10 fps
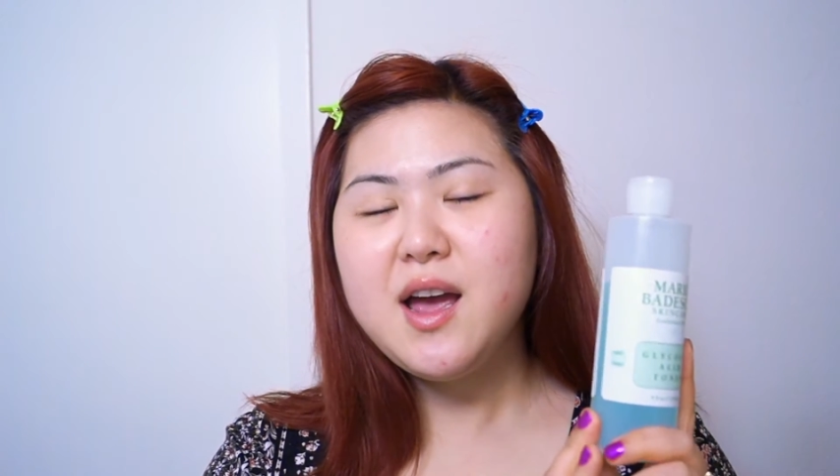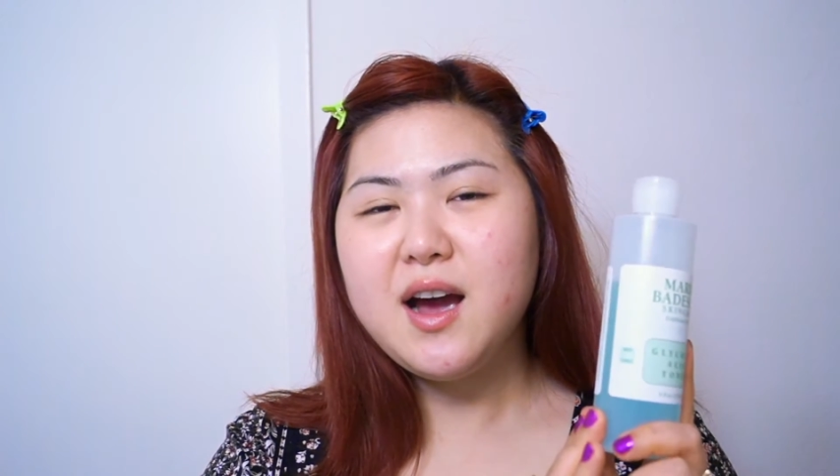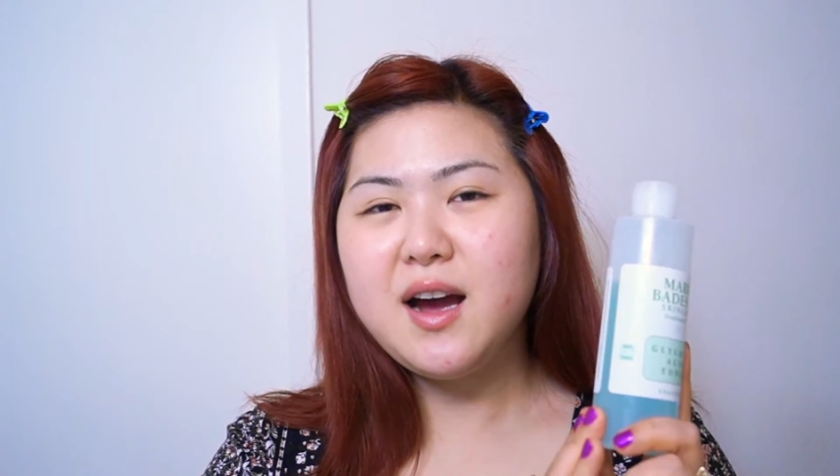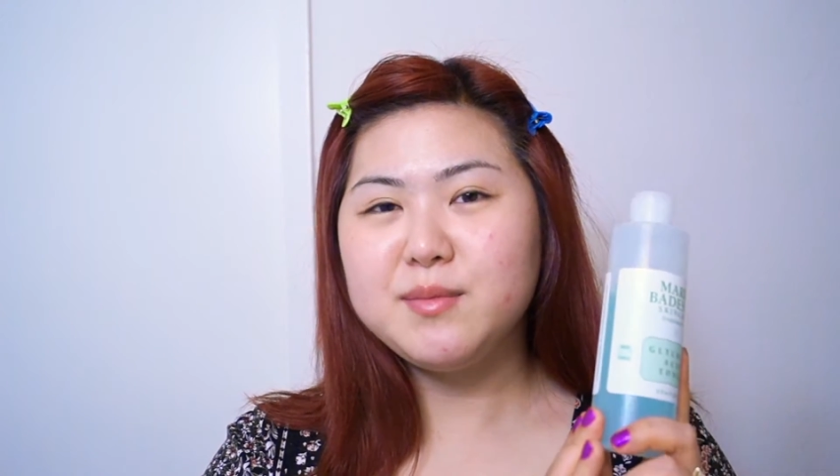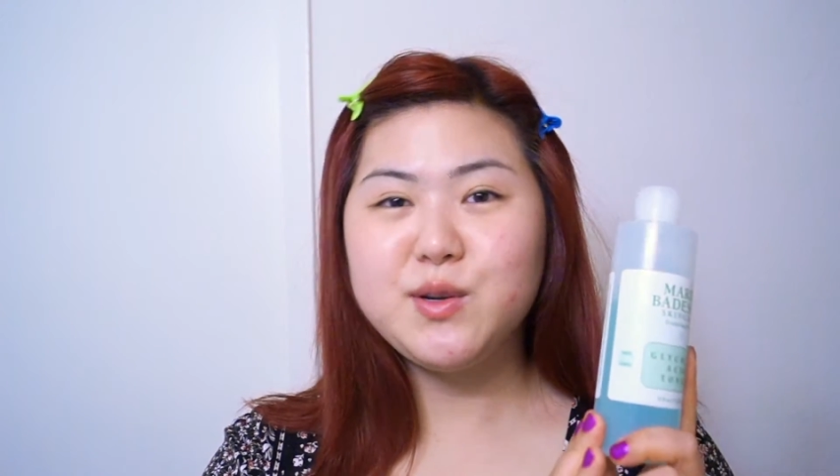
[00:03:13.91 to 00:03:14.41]

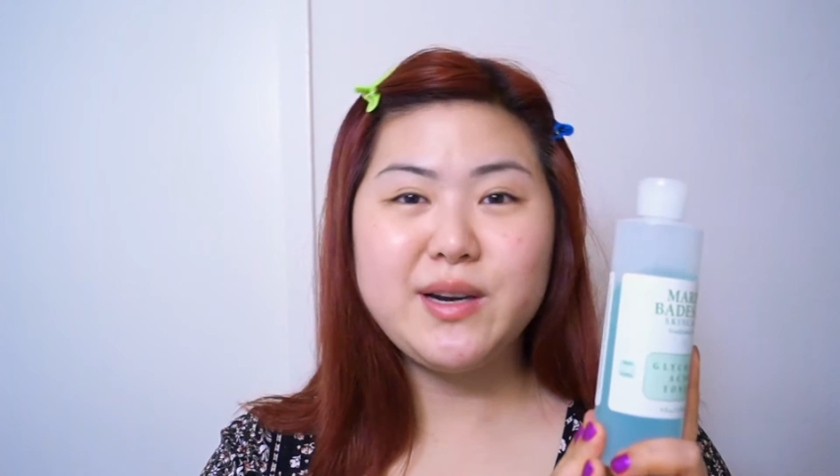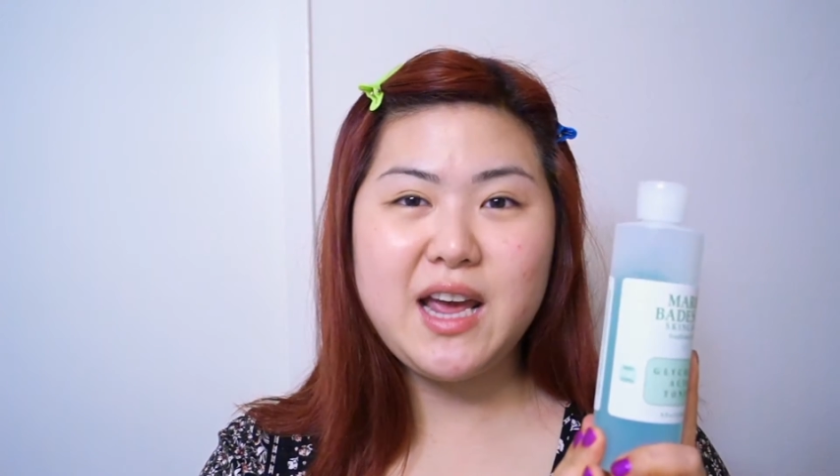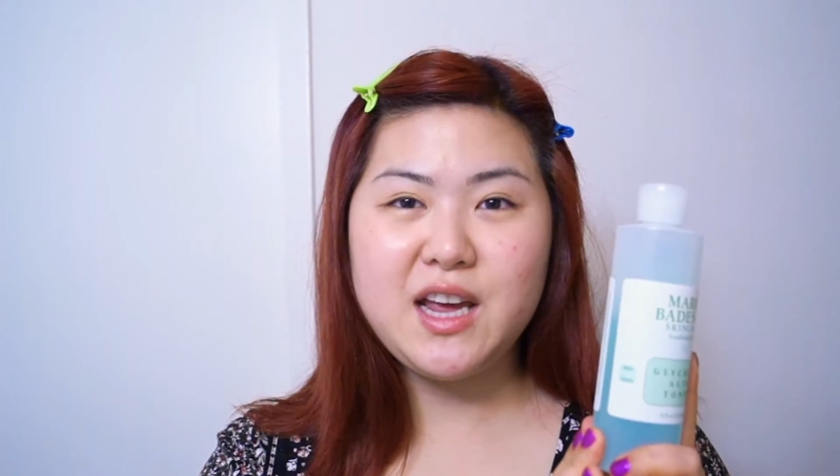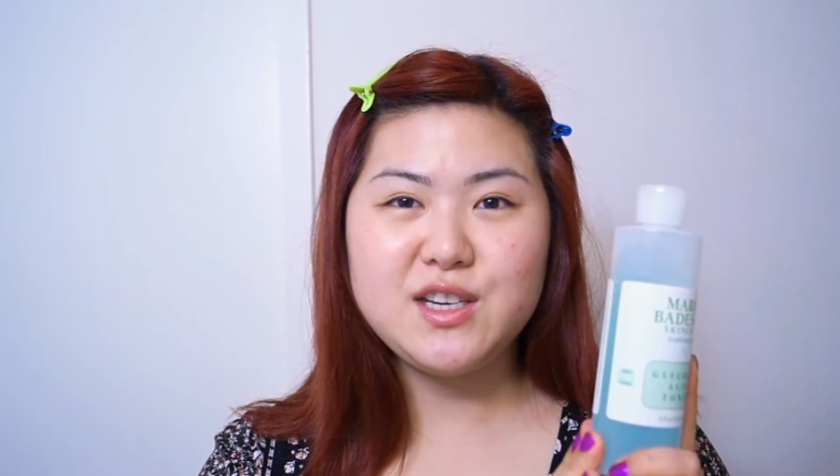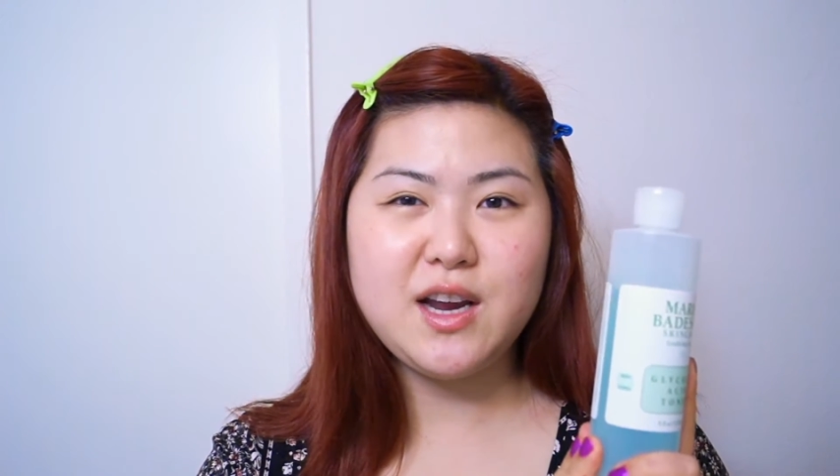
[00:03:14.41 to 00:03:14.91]
so an
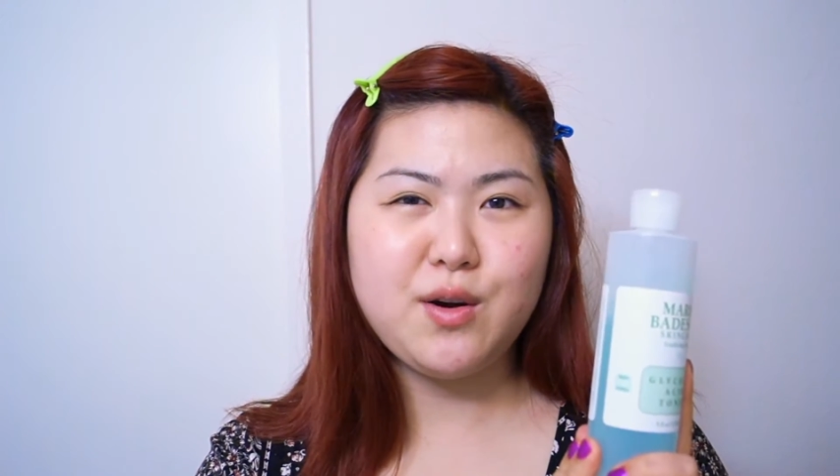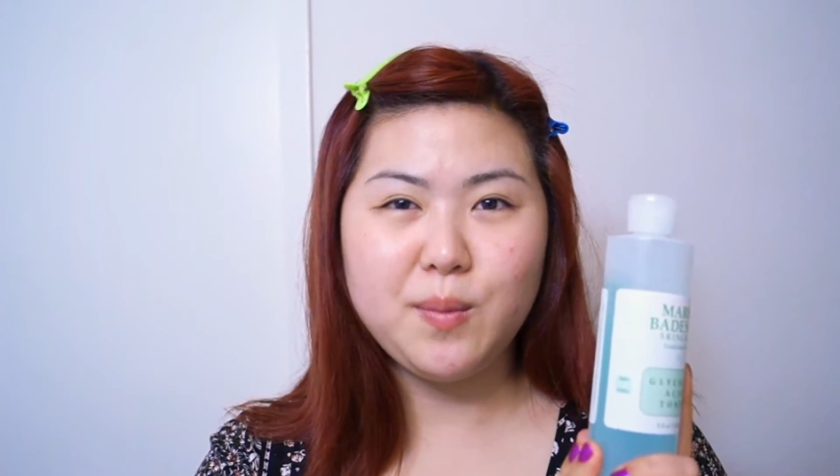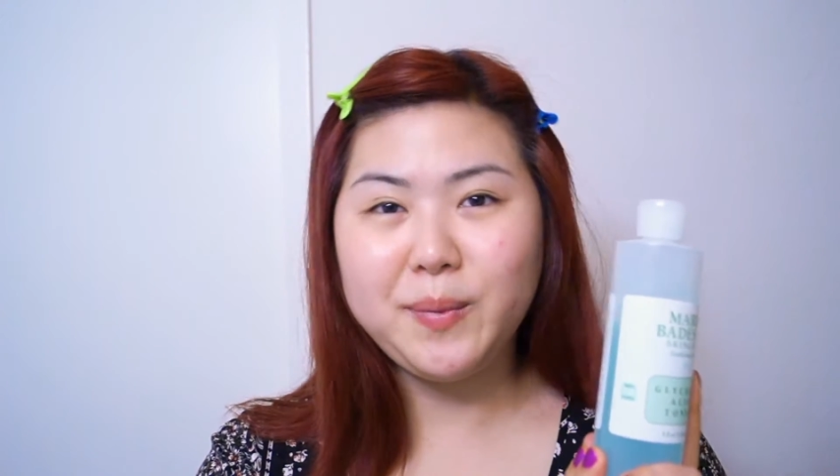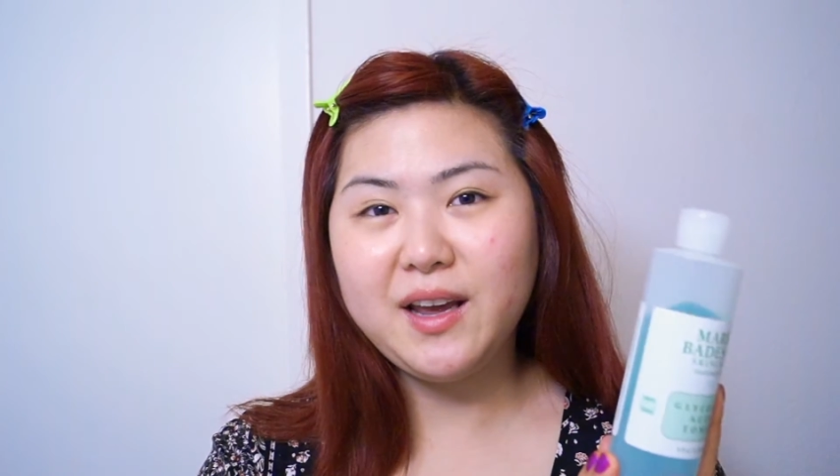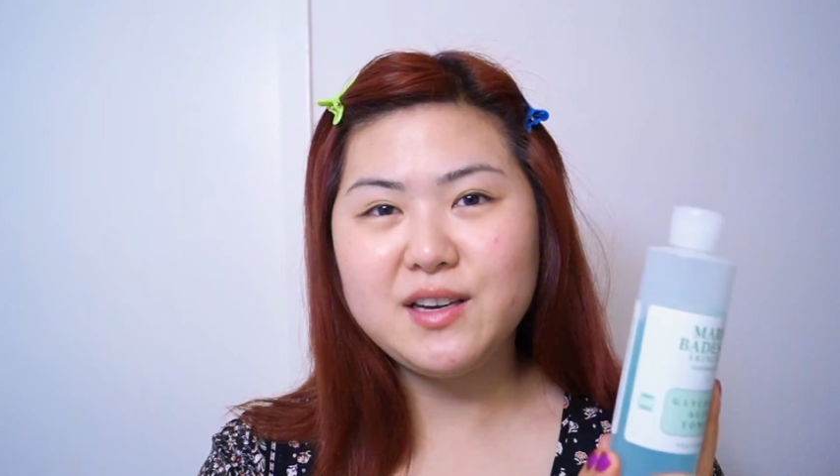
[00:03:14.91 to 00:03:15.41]
AHA or a
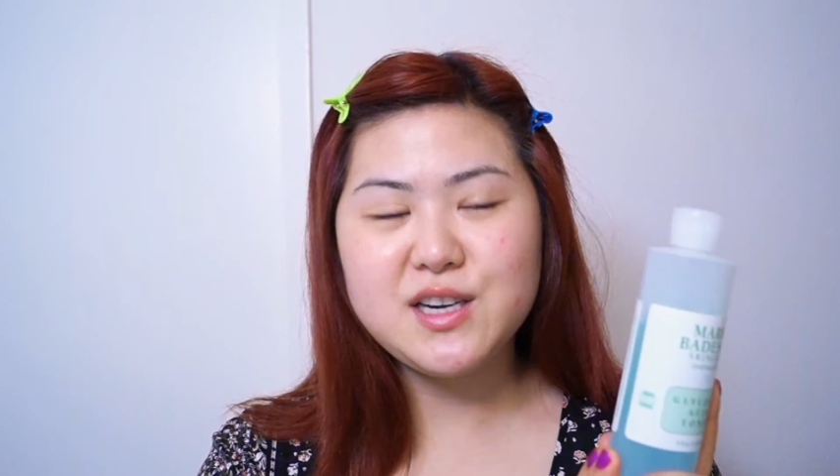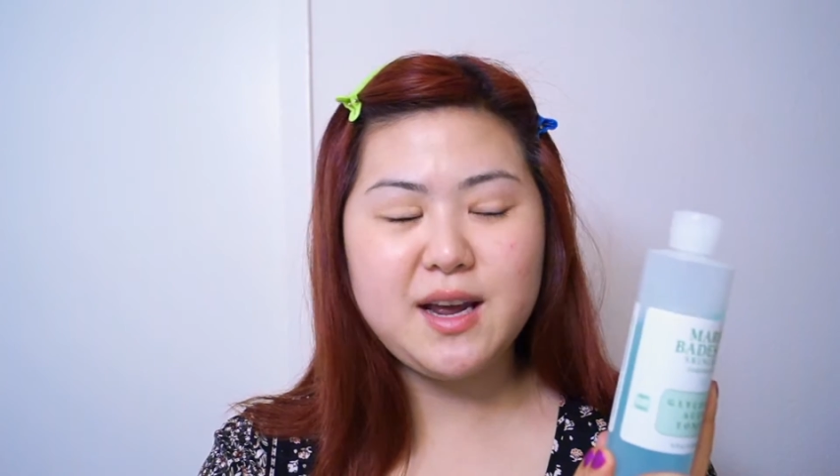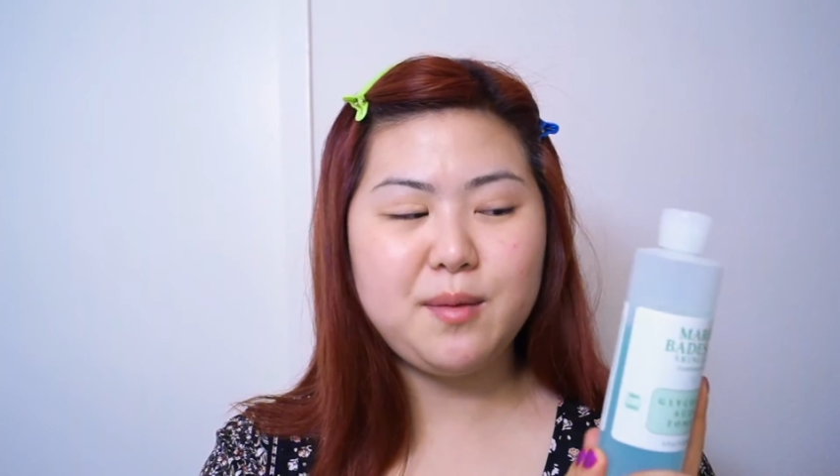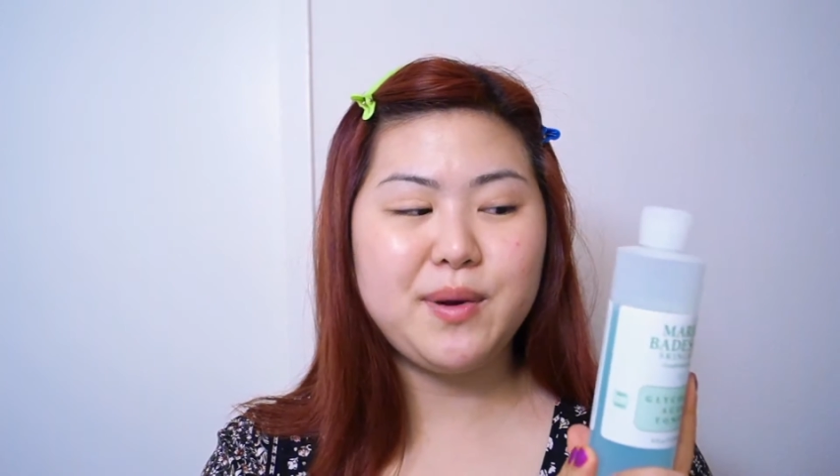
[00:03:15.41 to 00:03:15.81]
BHA,